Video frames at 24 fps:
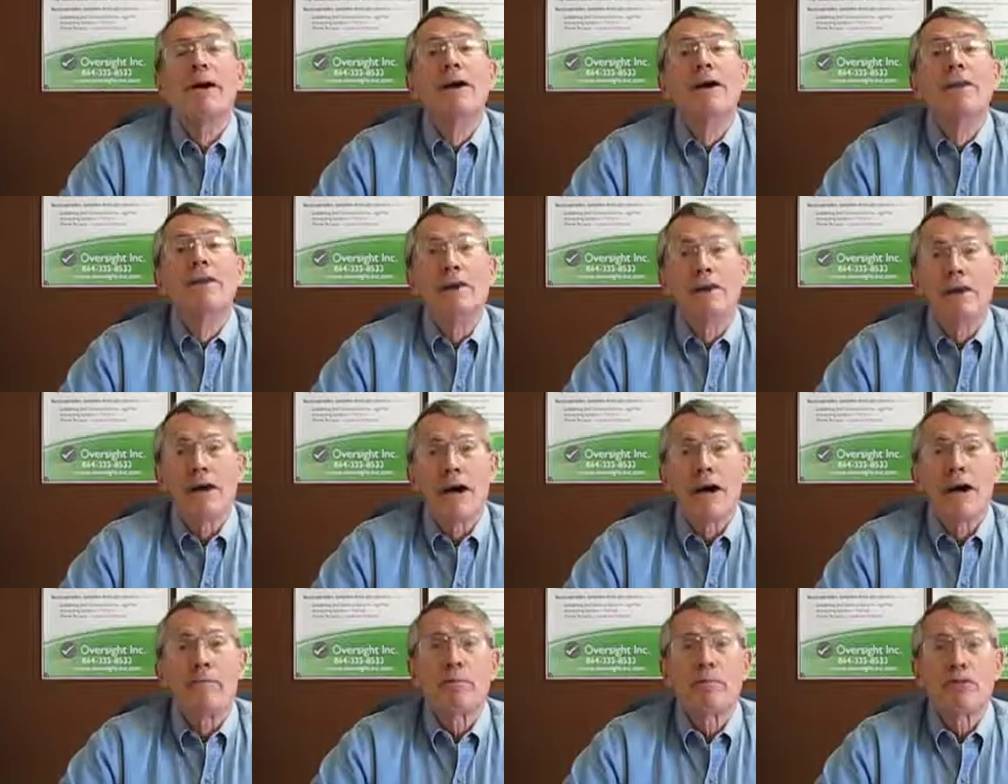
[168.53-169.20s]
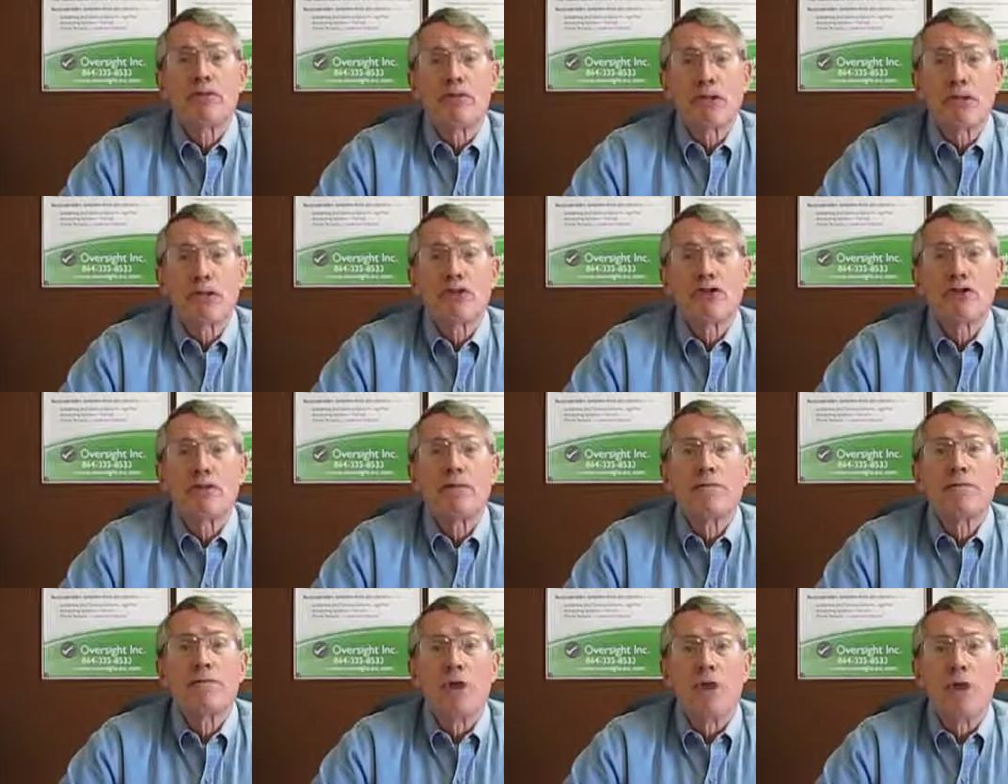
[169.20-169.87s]
The
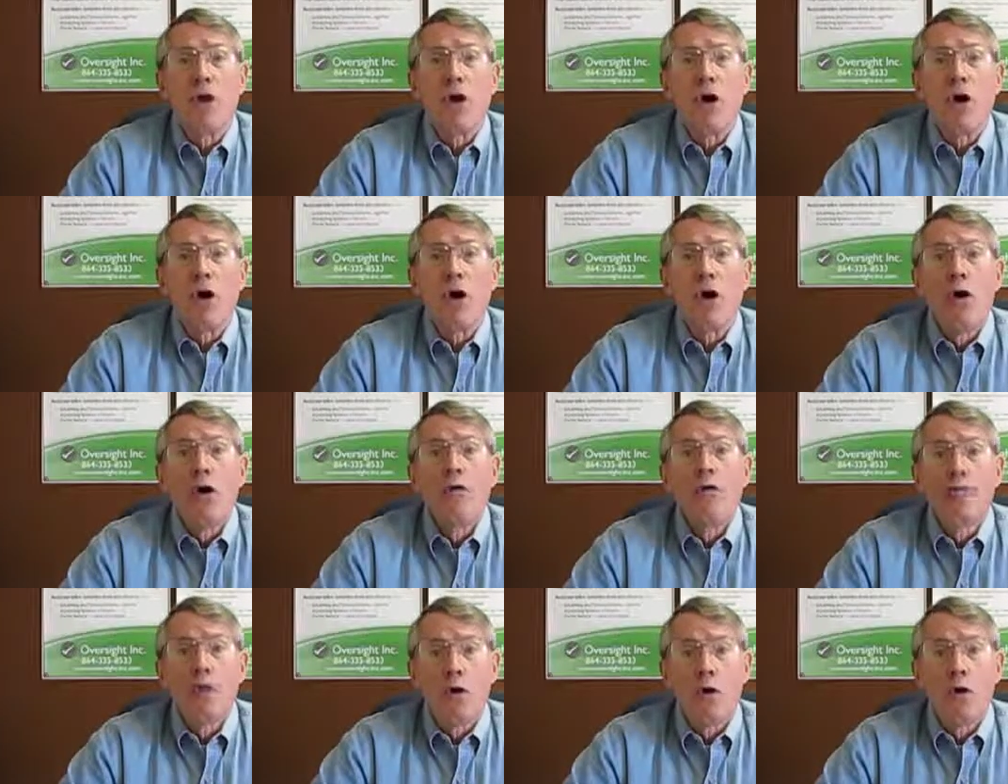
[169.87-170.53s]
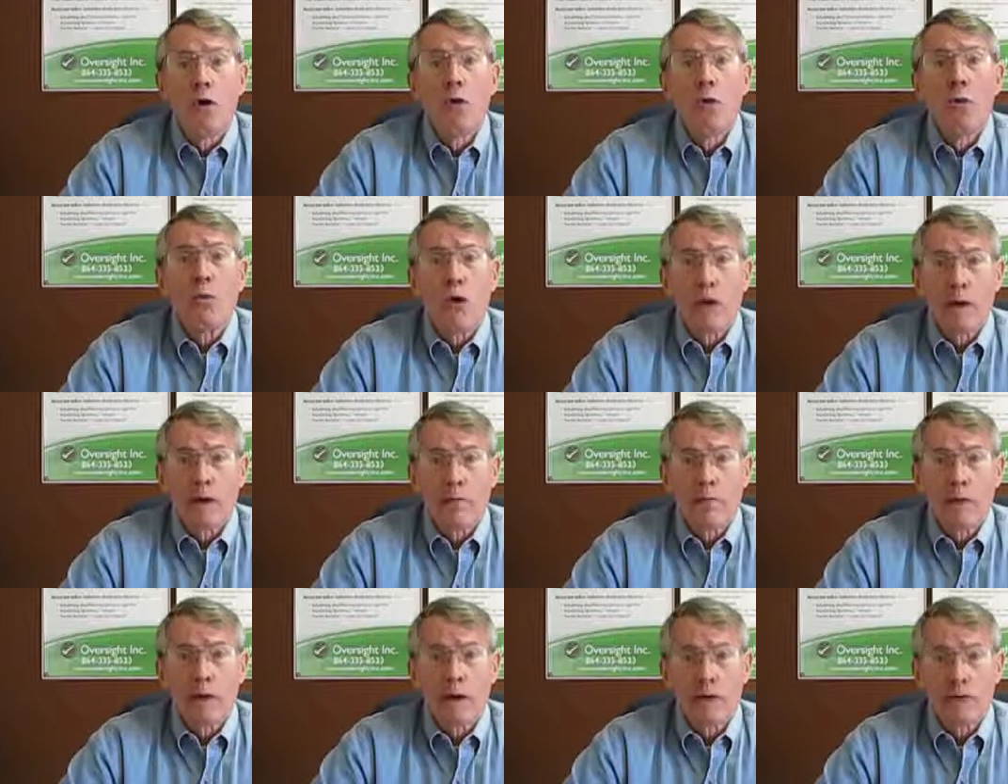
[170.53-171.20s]
compensation for all 4
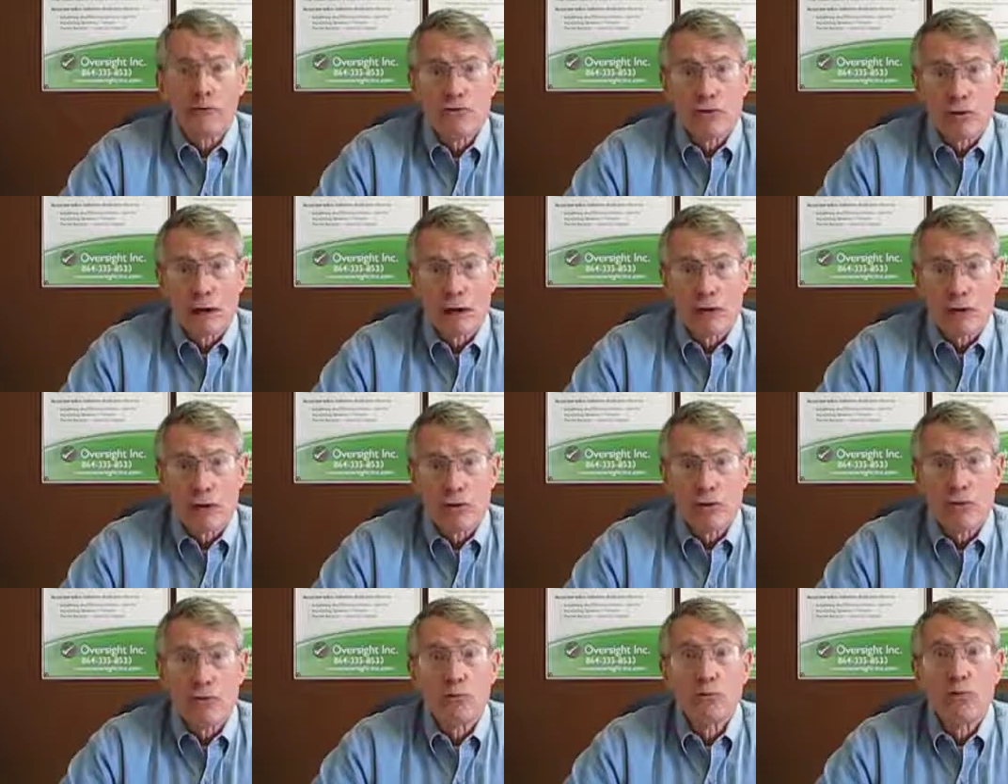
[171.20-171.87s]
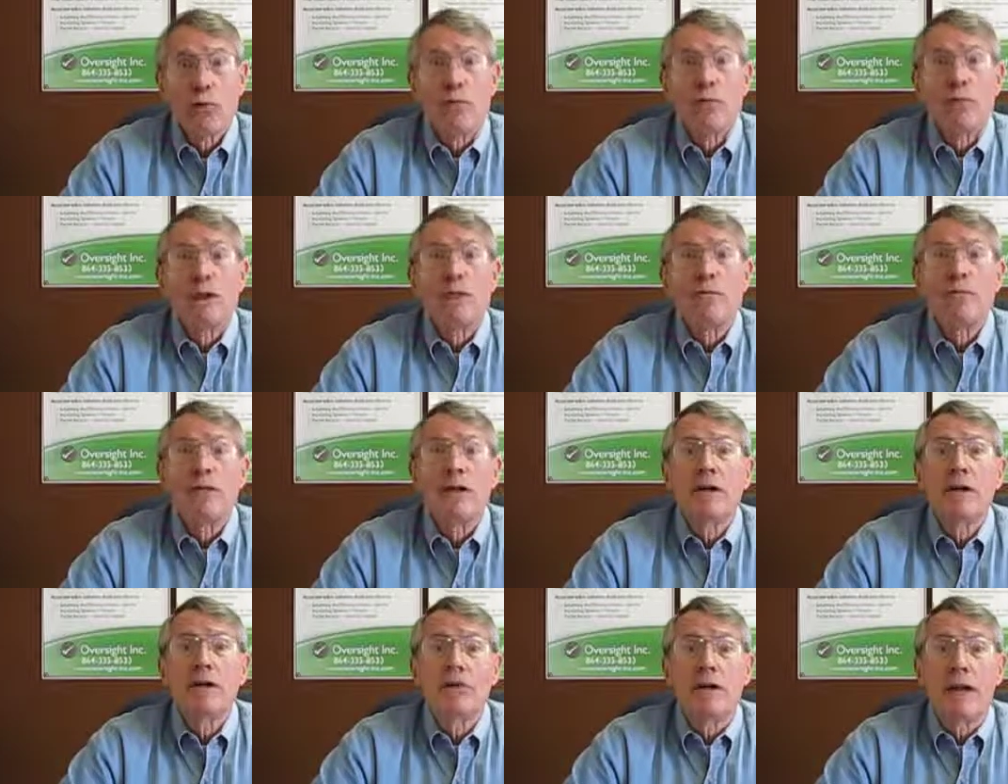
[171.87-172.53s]
watermelon trailers will then
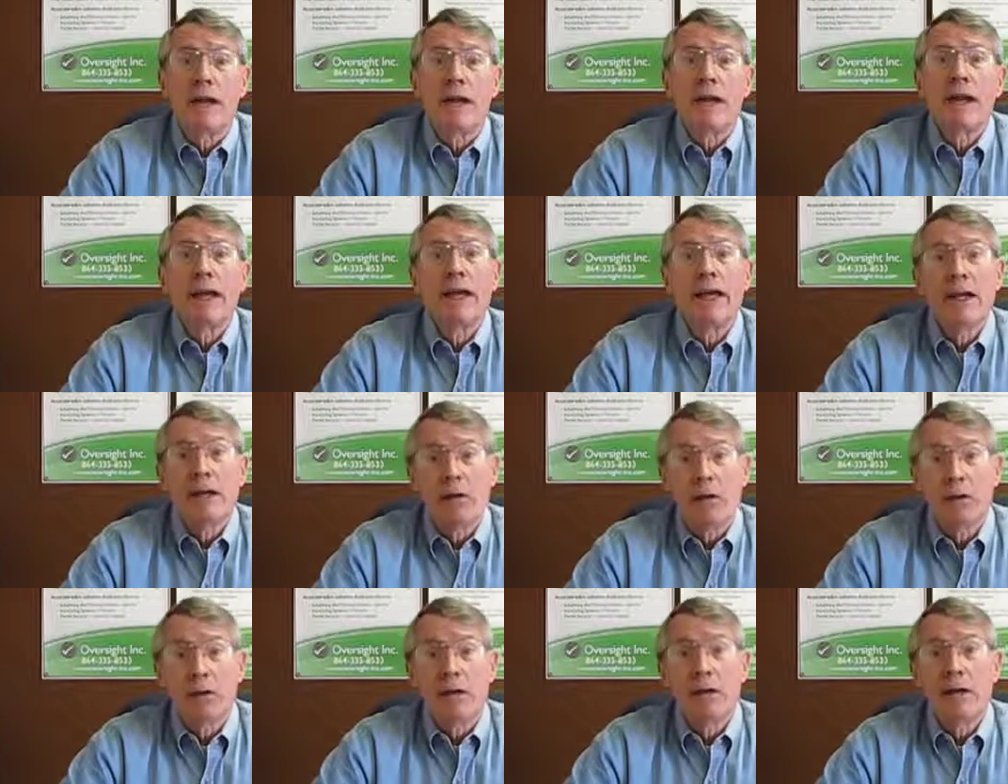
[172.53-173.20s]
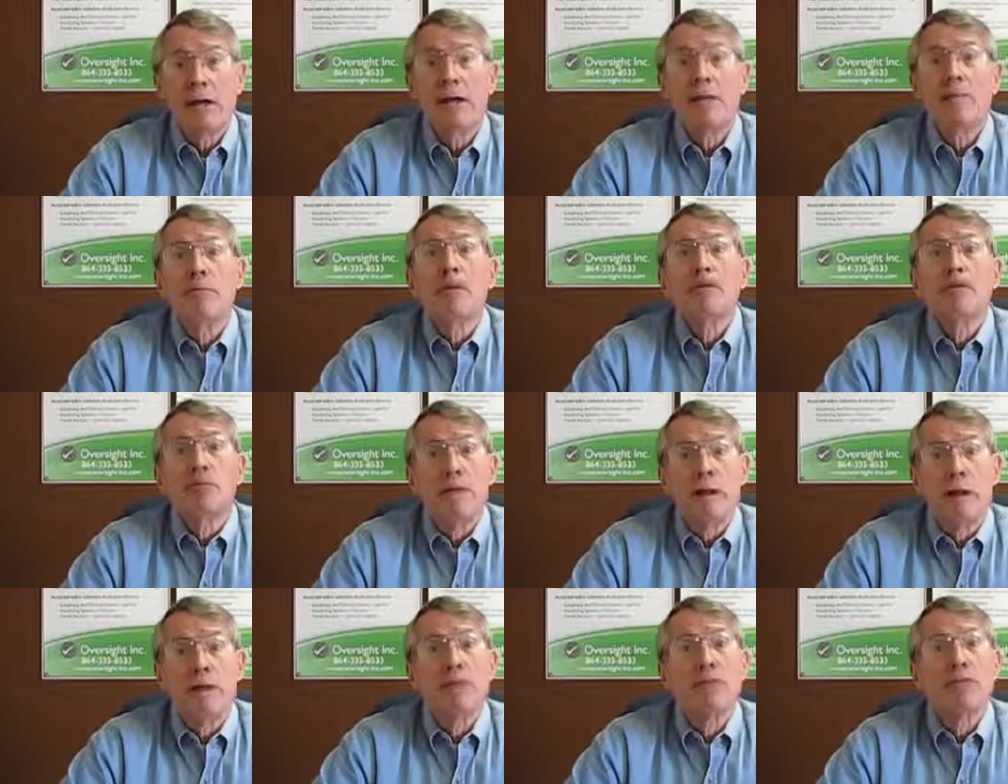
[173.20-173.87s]
be divided equally
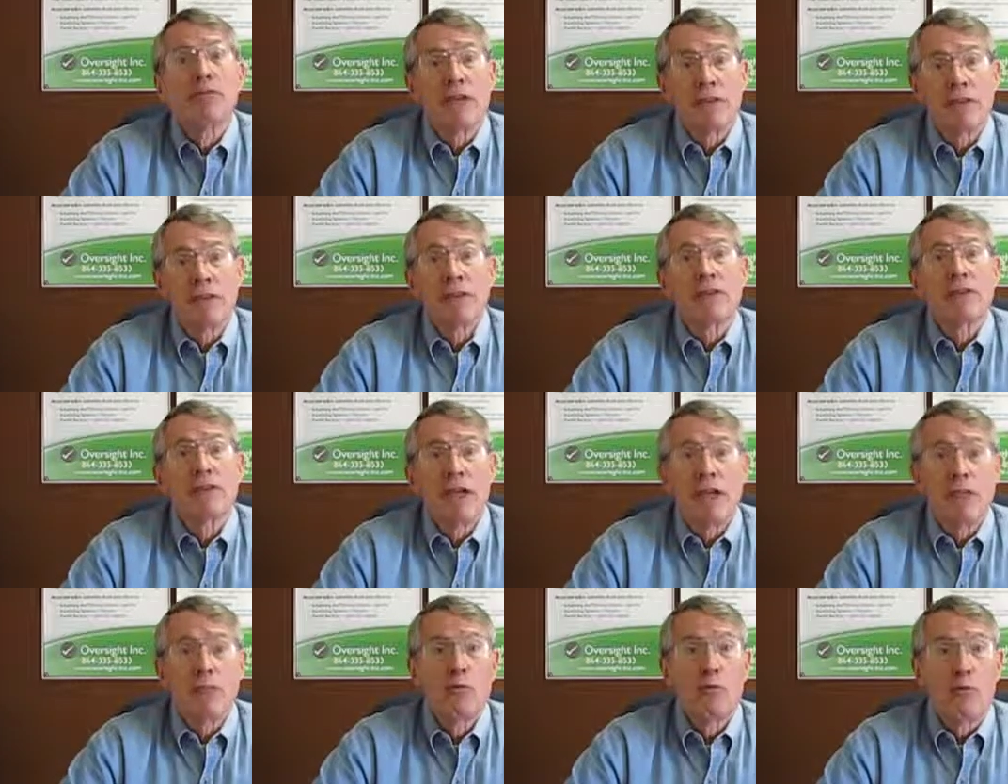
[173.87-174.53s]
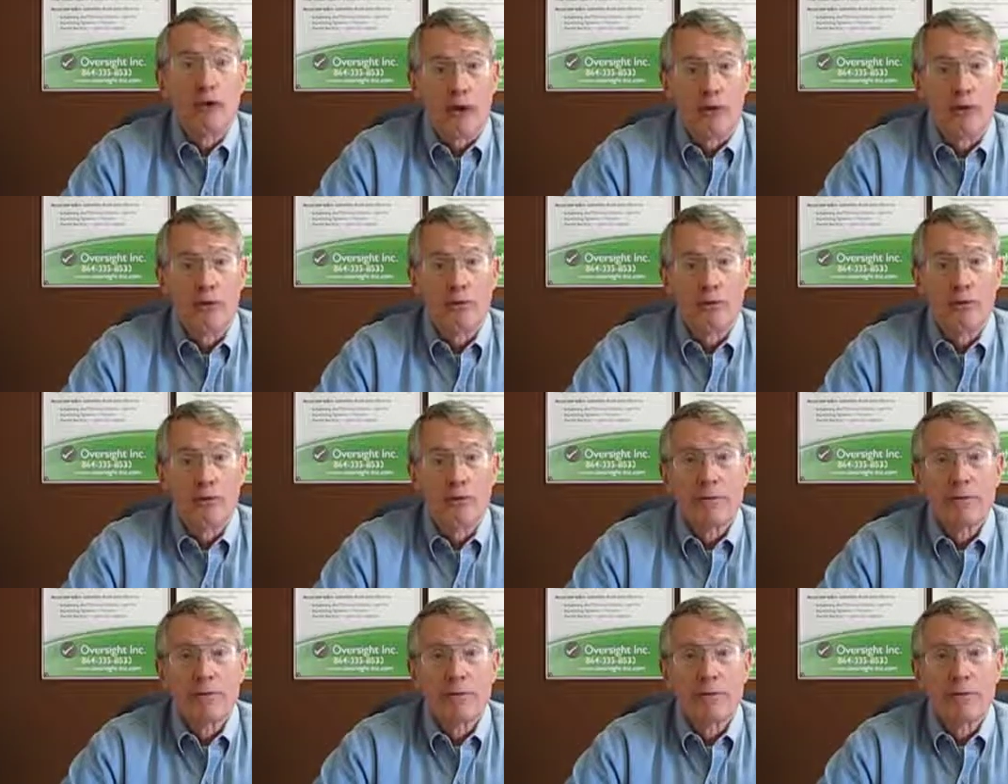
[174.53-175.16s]
between the 17 workers.